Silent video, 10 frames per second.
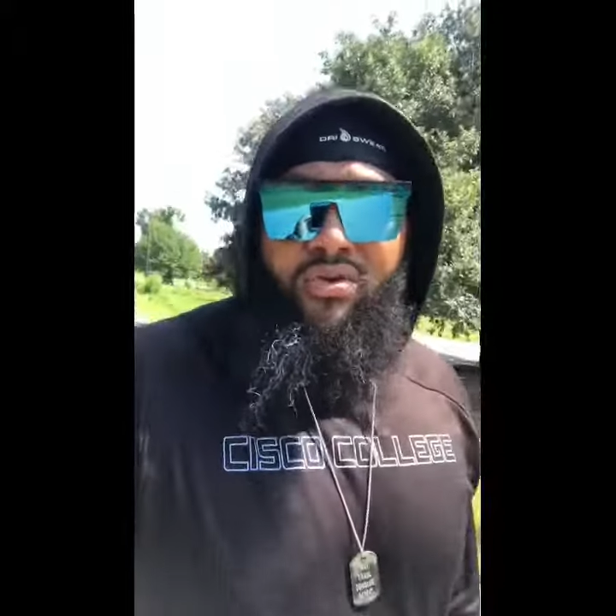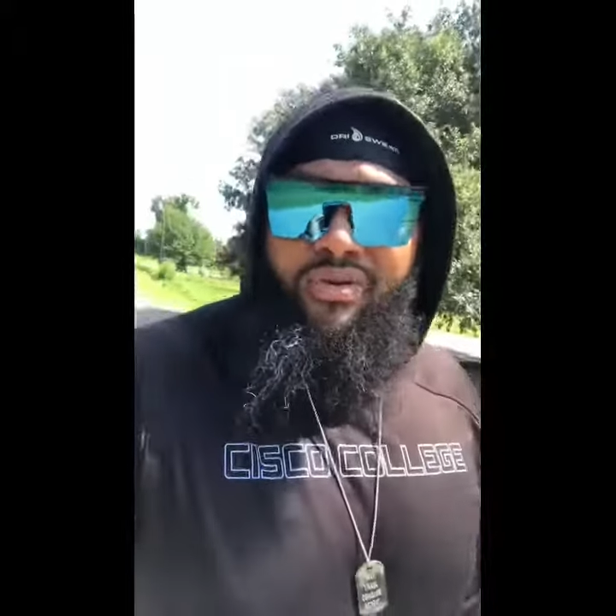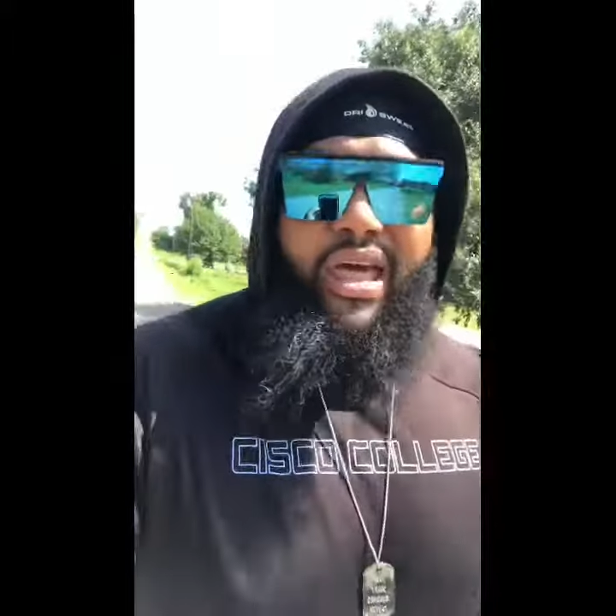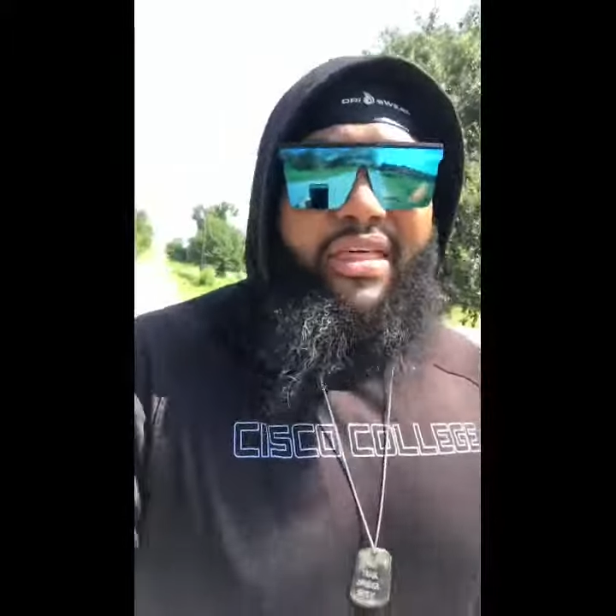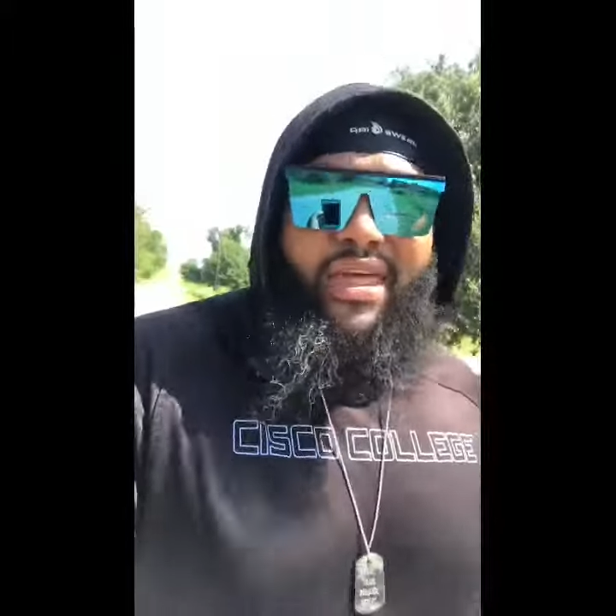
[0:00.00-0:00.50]

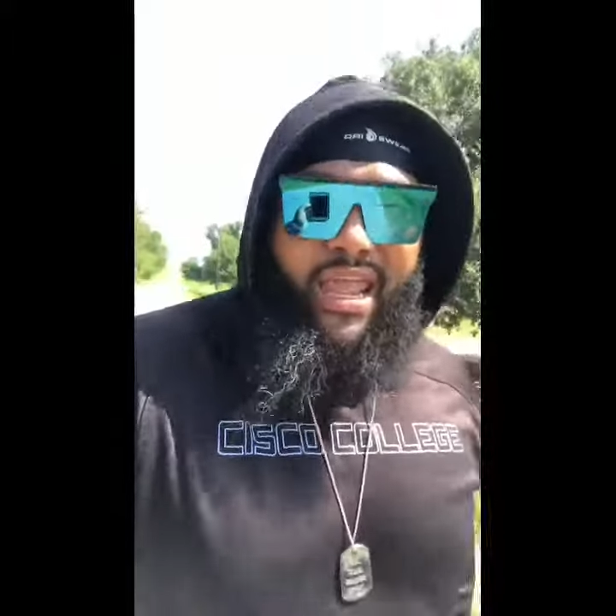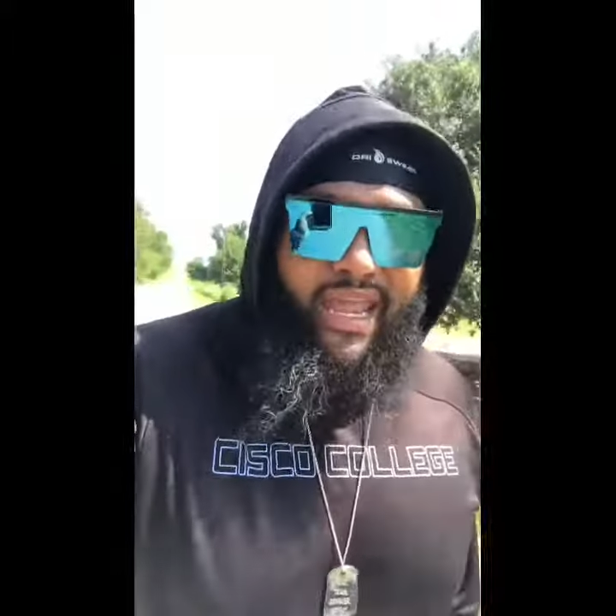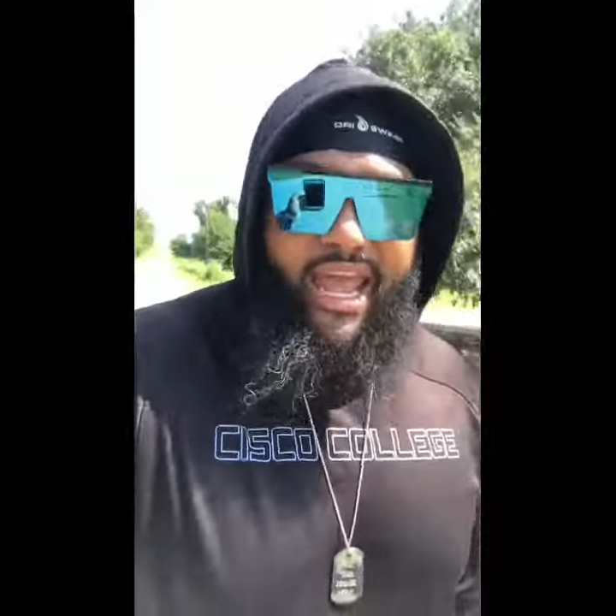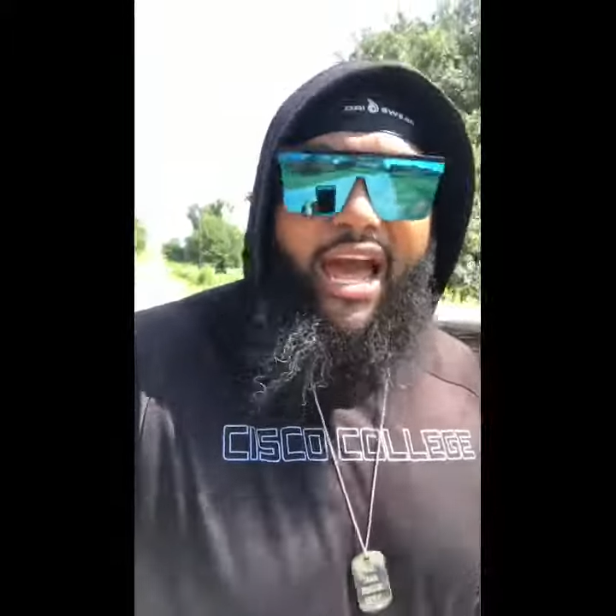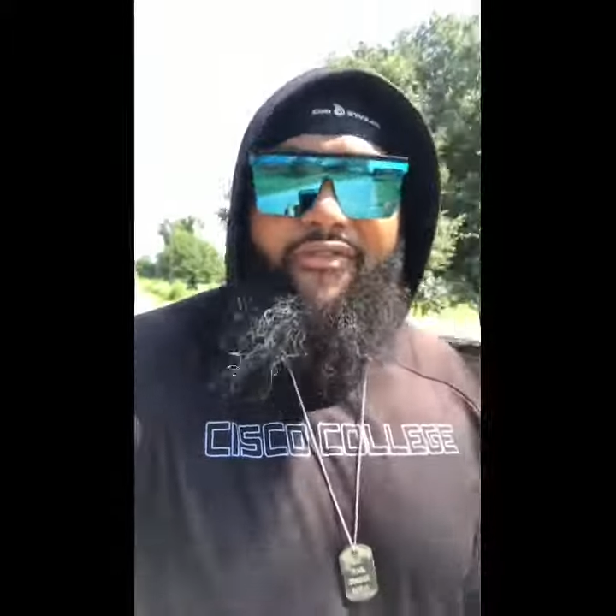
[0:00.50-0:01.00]
Thanking
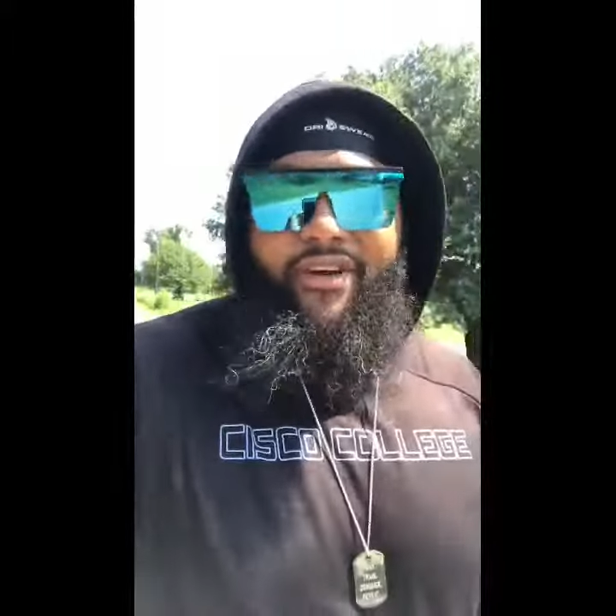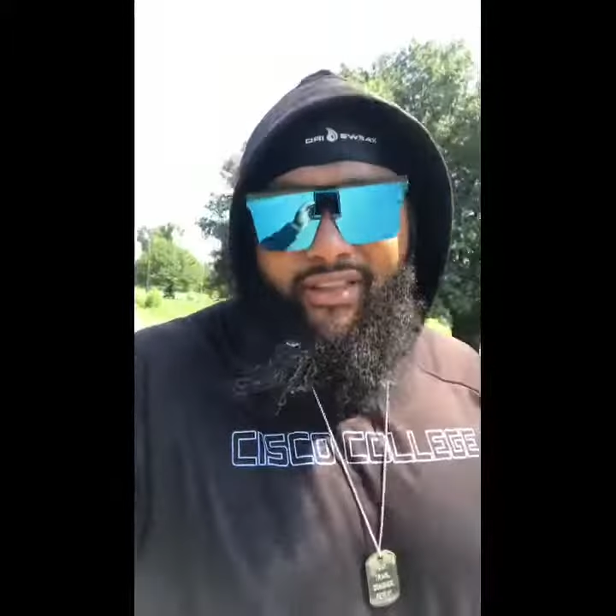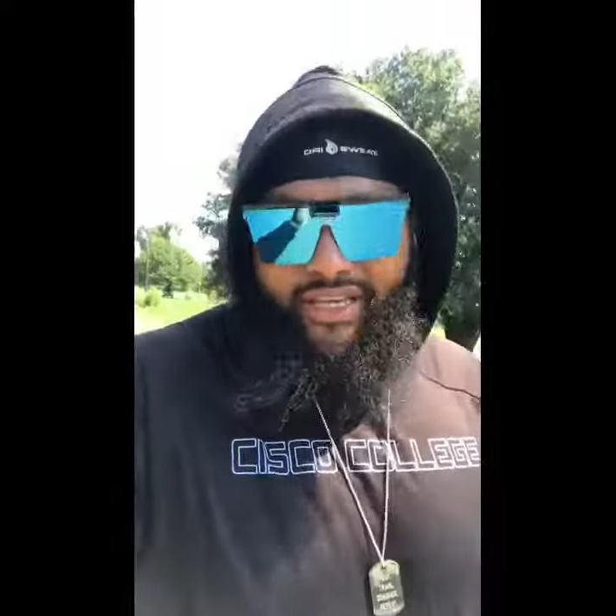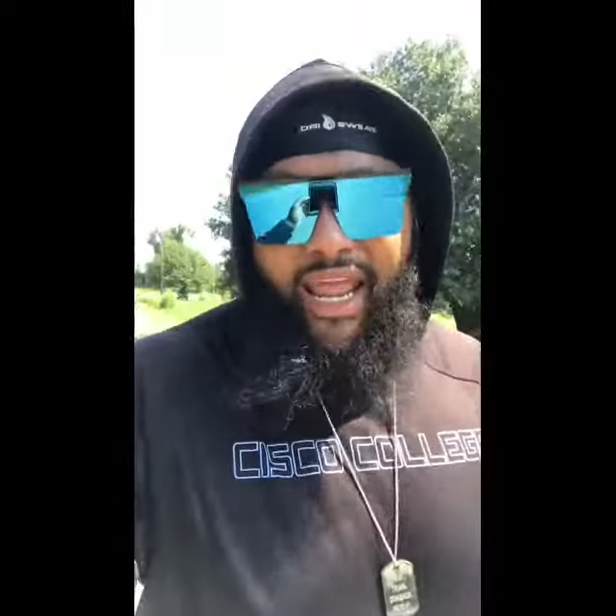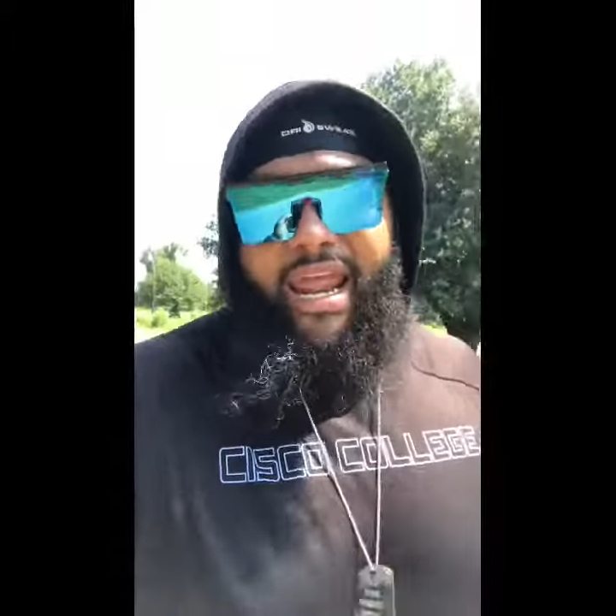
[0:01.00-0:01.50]
God for another
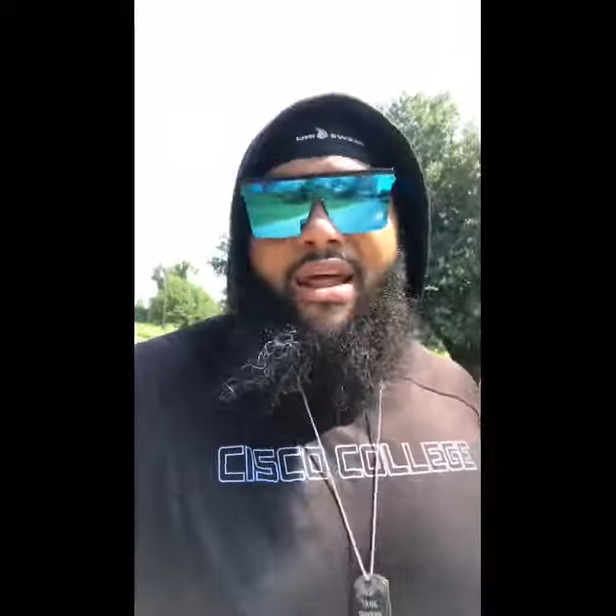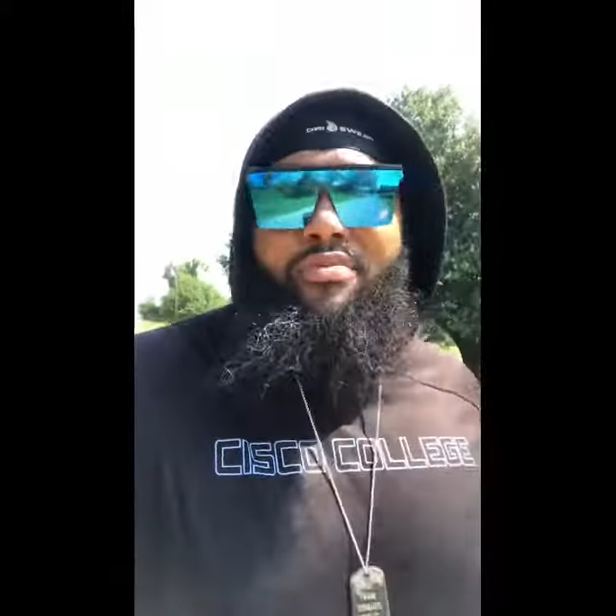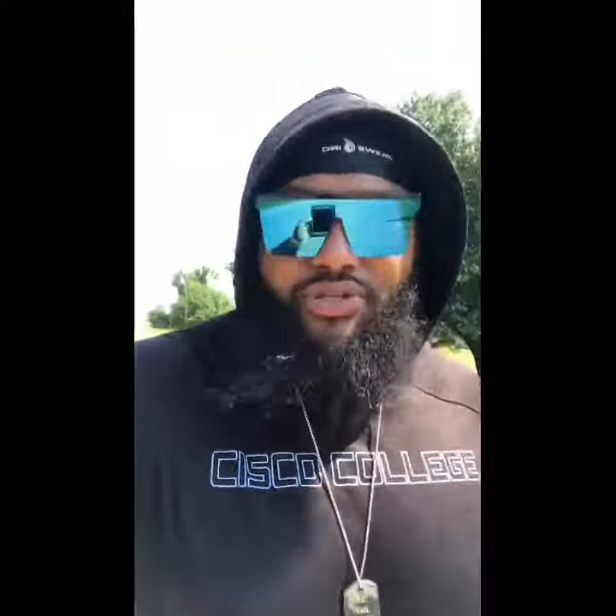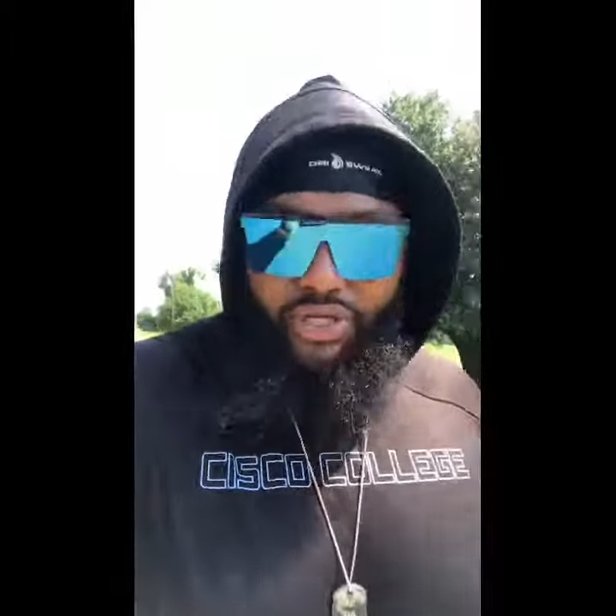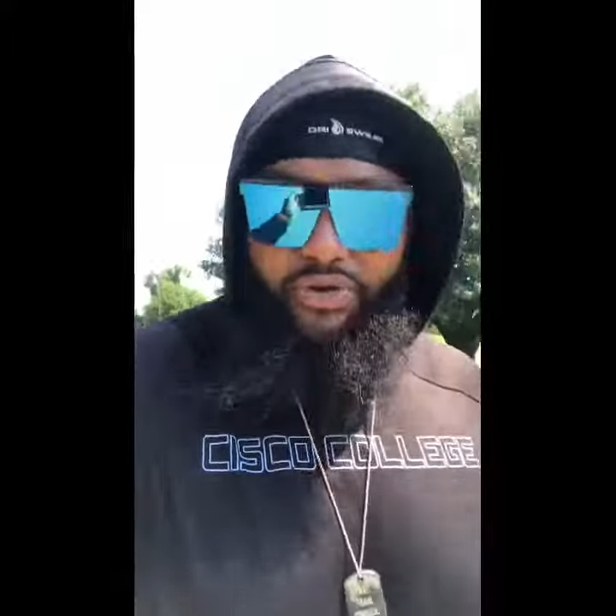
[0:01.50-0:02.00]
day and
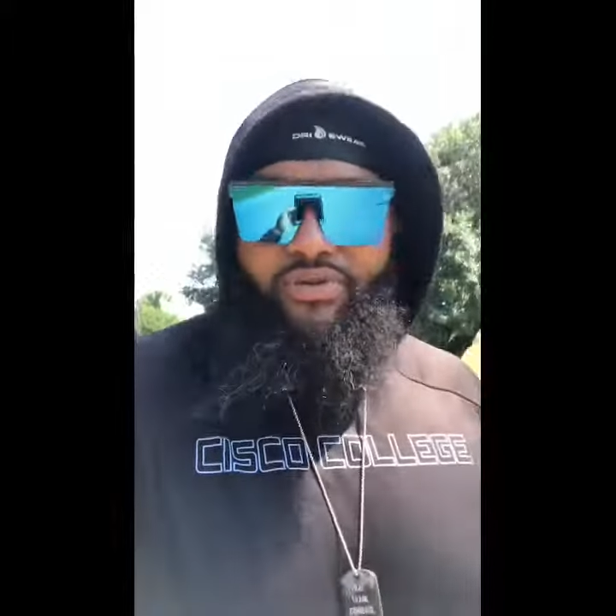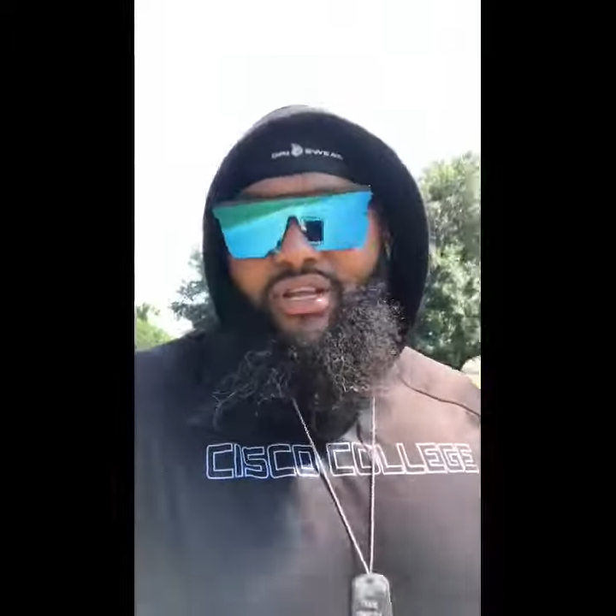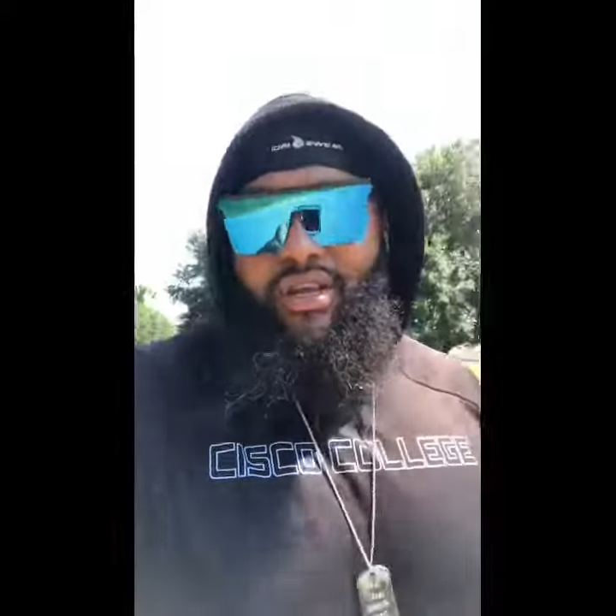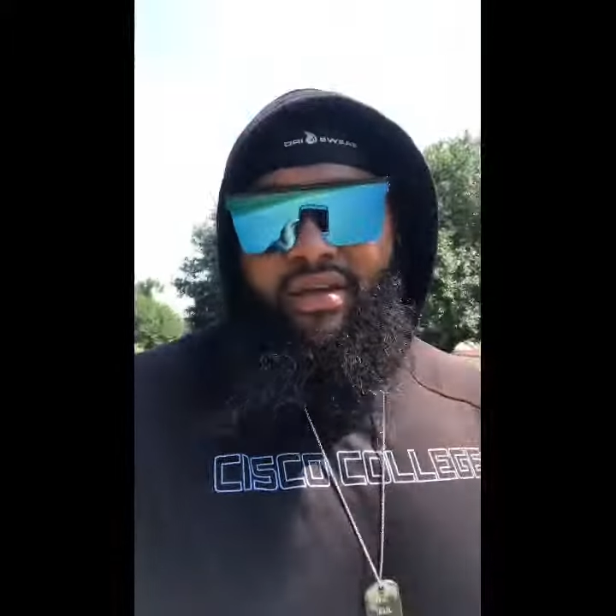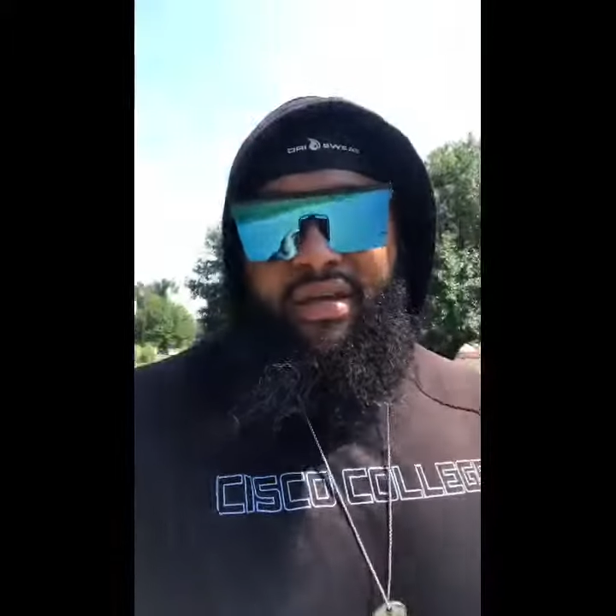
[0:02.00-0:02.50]
opportunity.